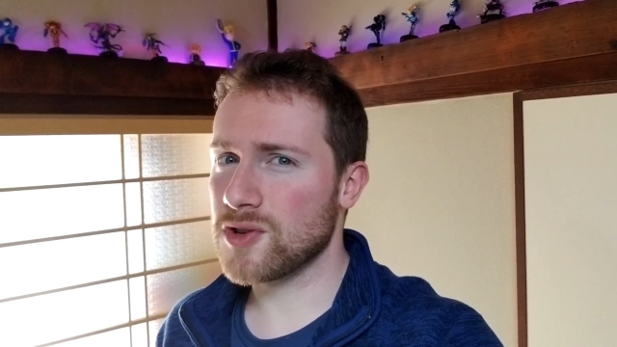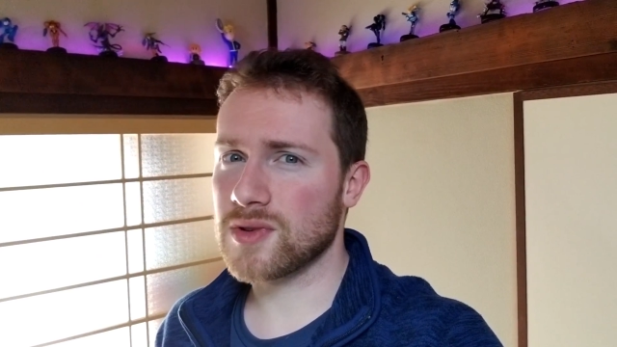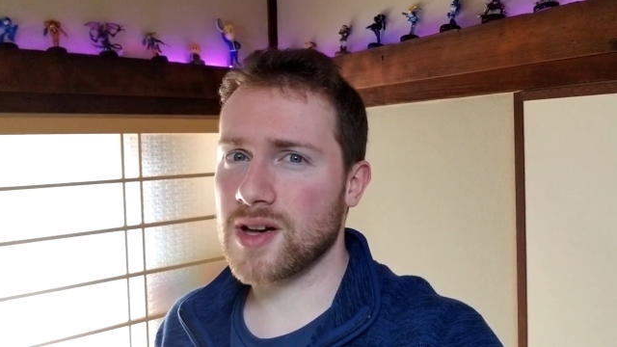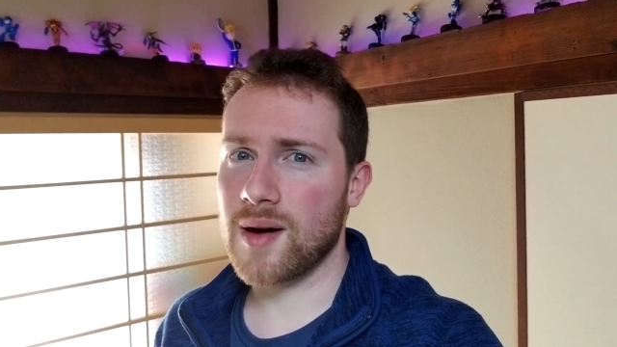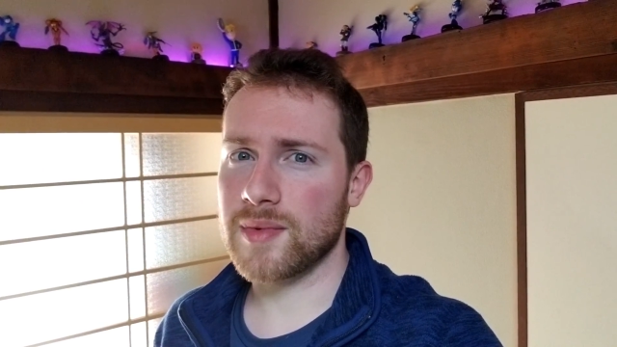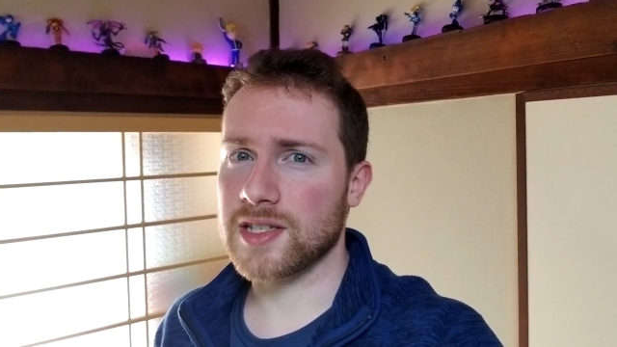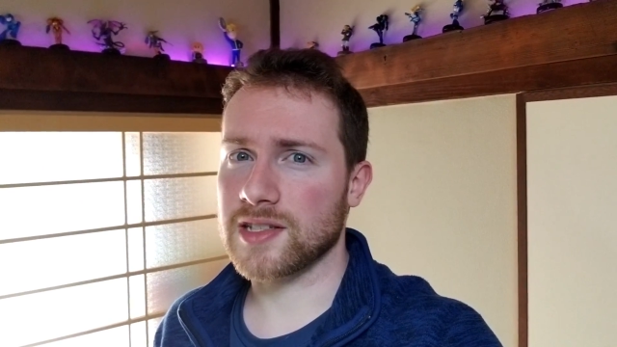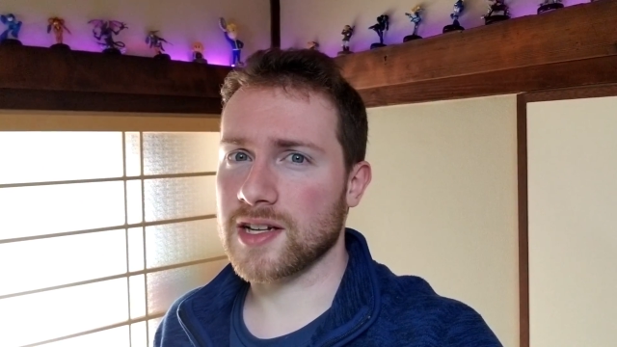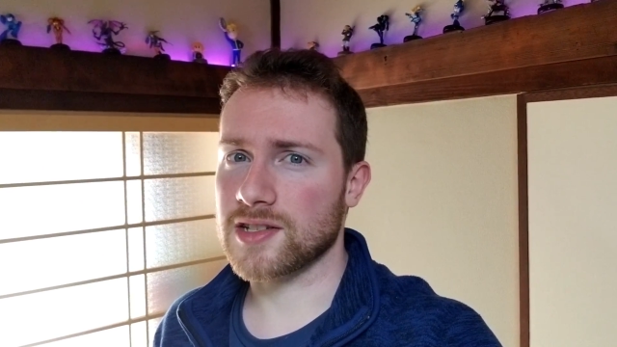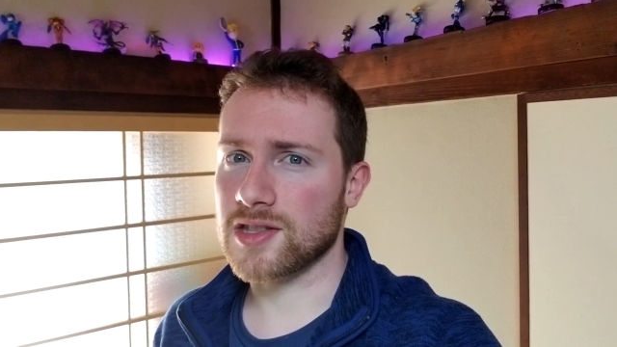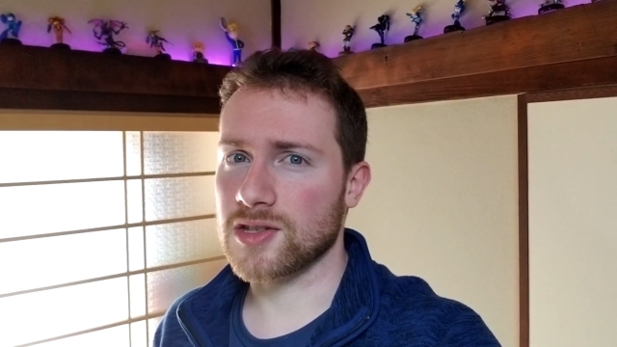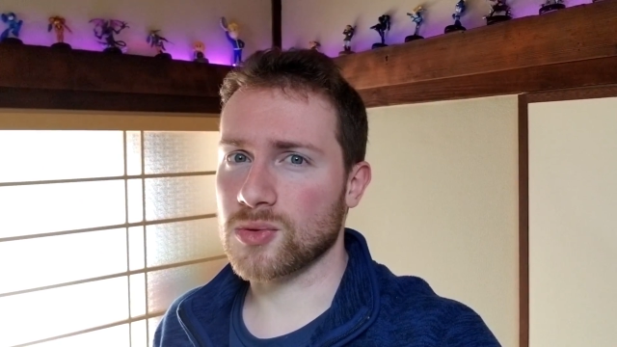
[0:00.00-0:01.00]
new comedy
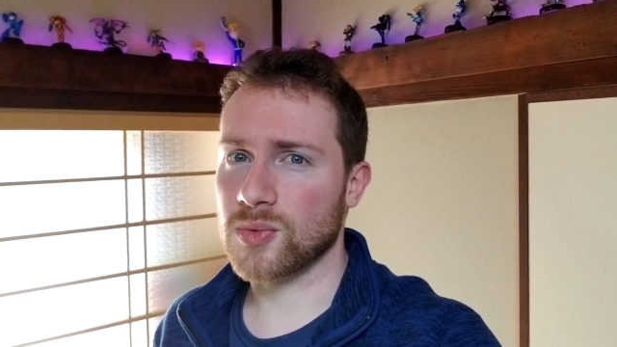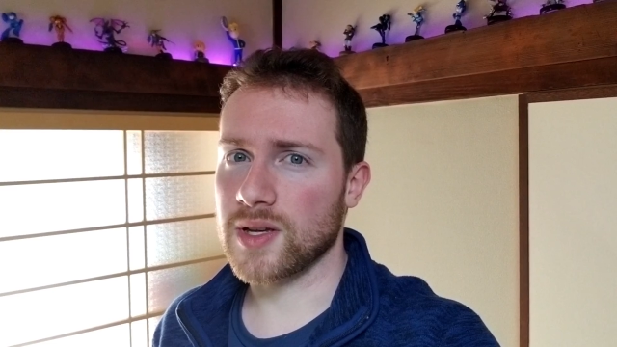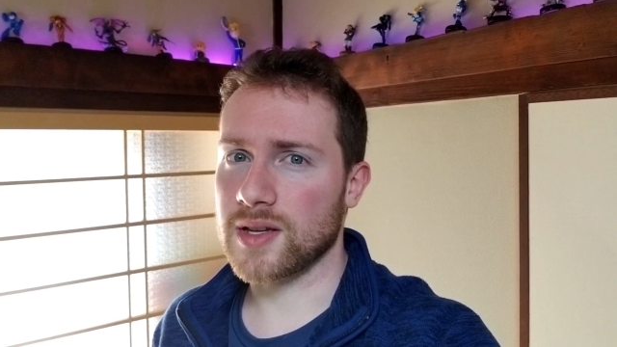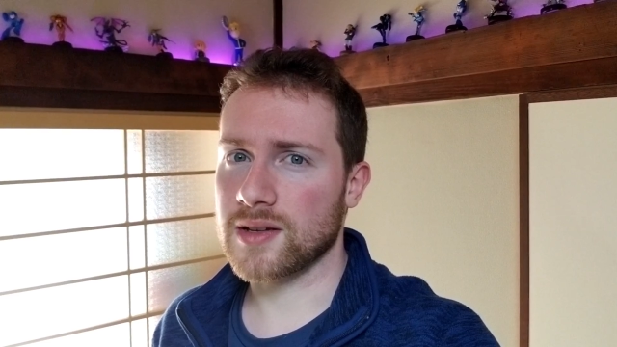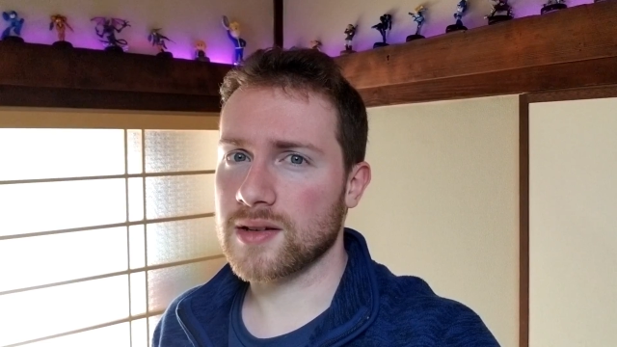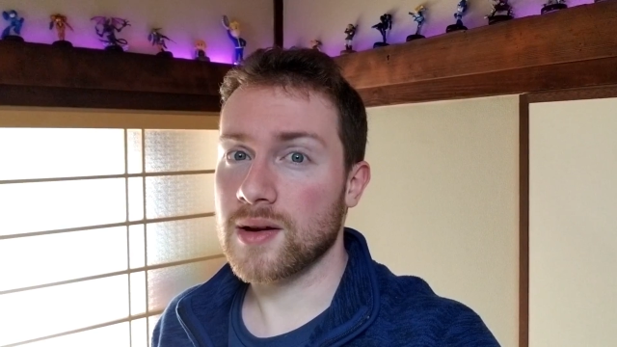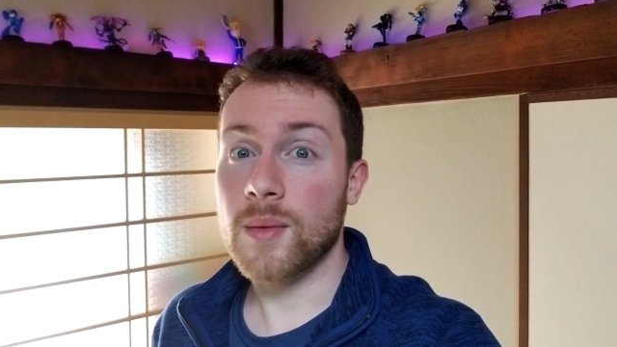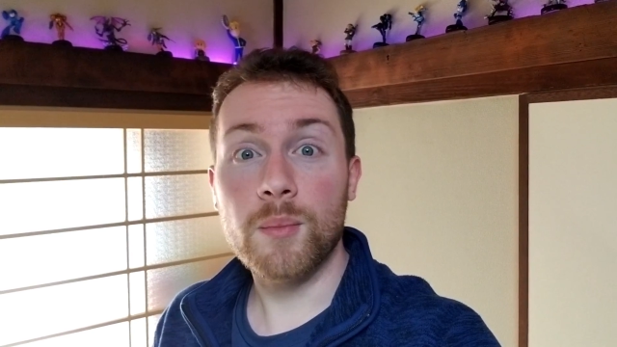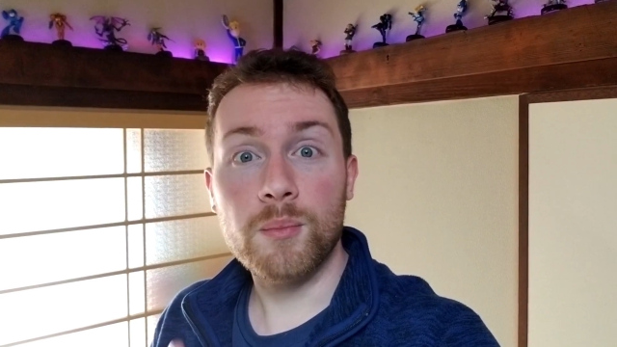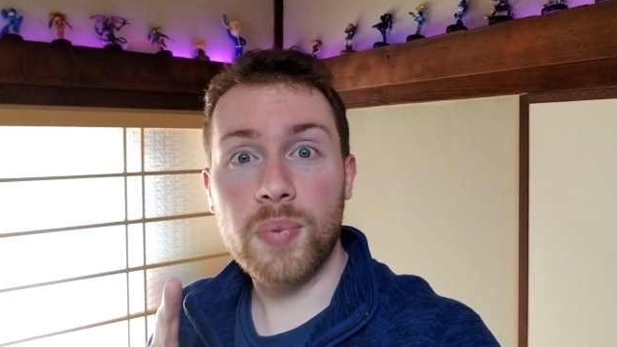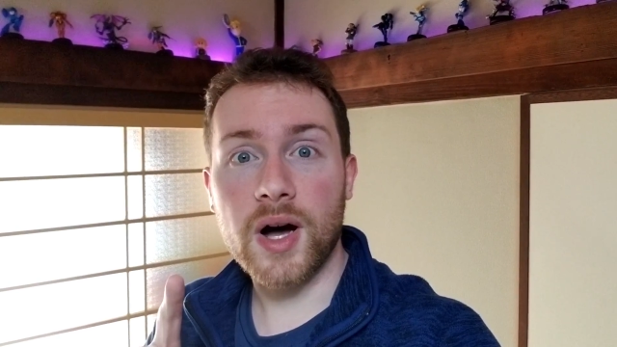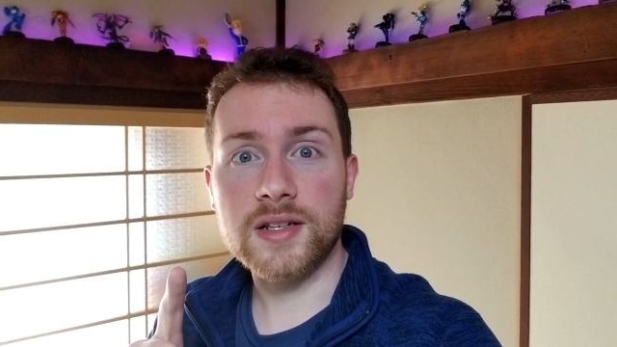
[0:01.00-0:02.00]
sketch this week.
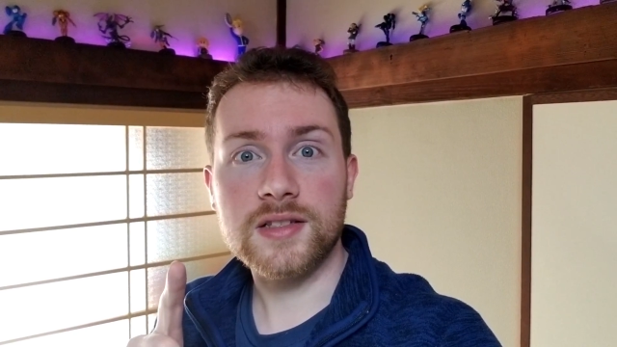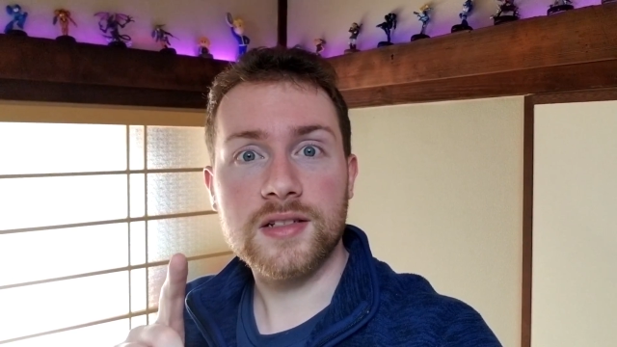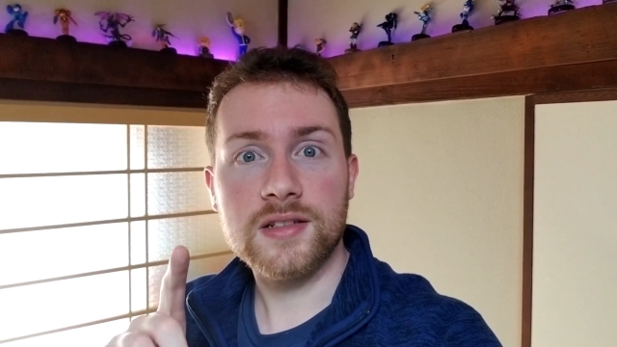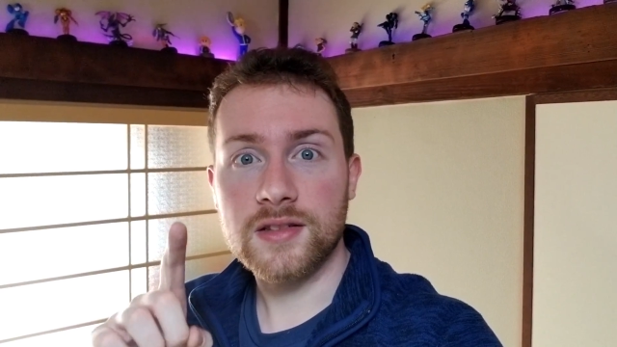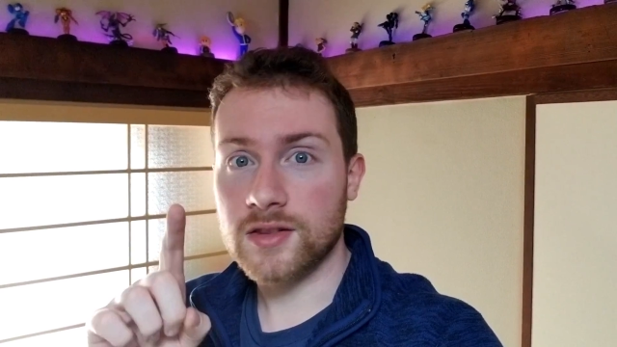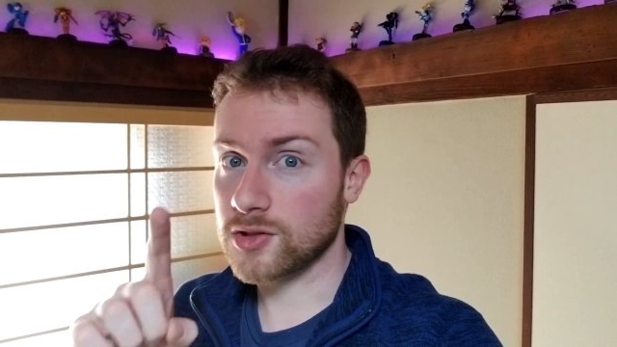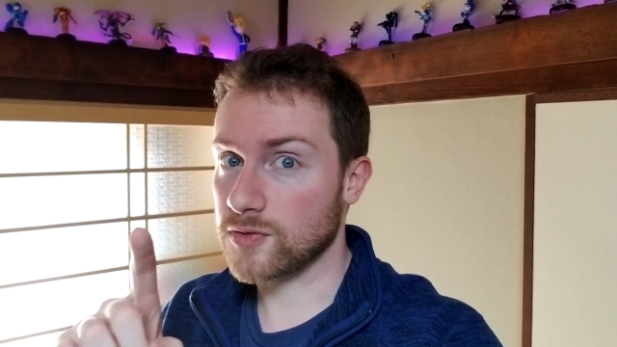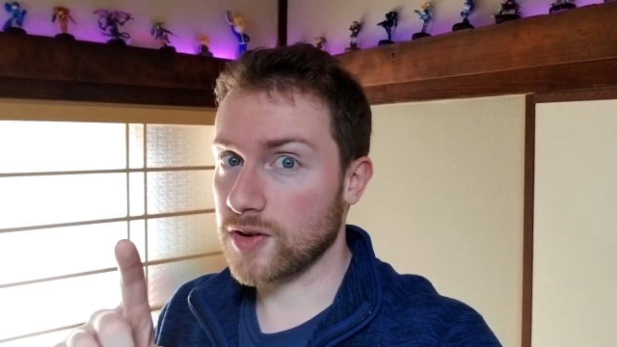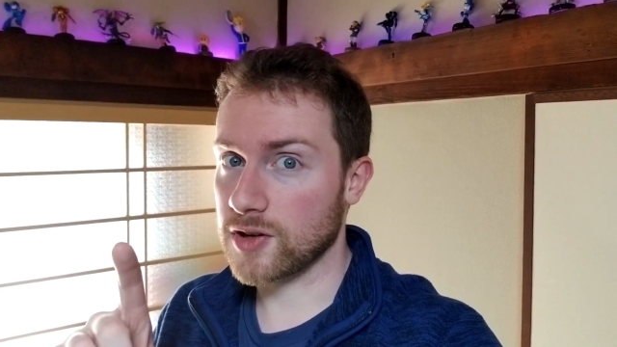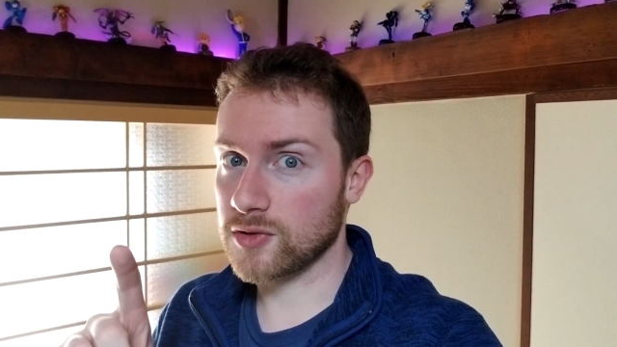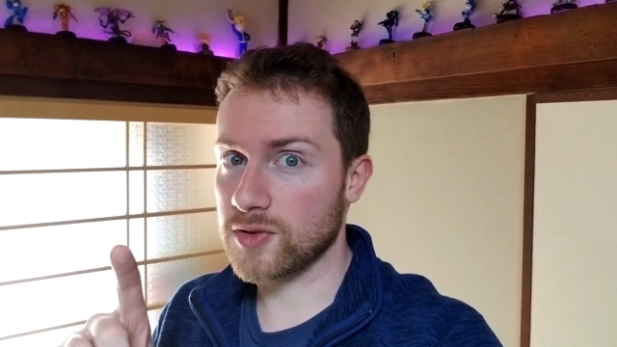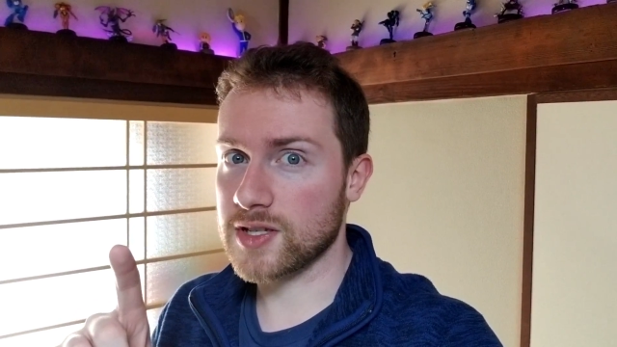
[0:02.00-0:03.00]
But there's a
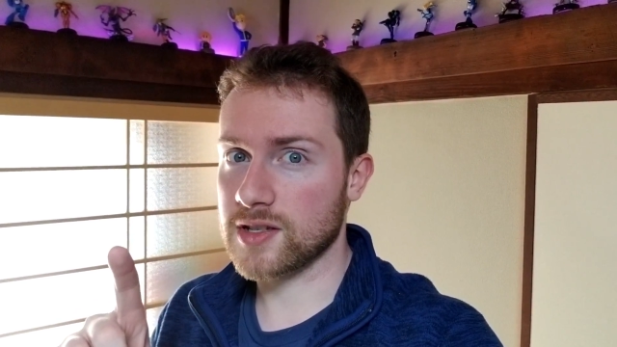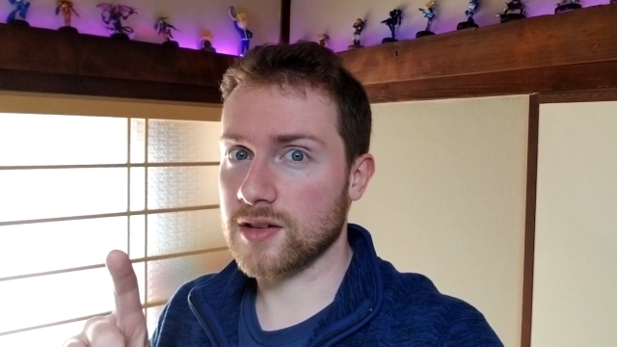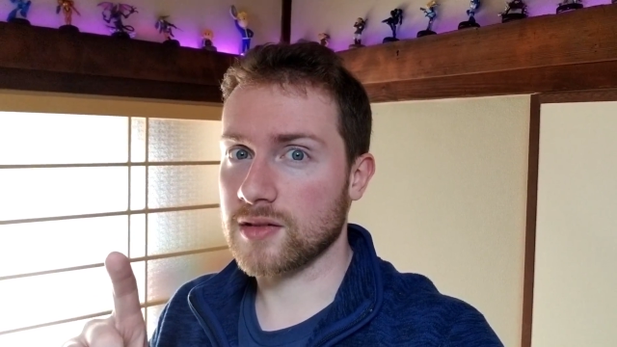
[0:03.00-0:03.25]
very good reason.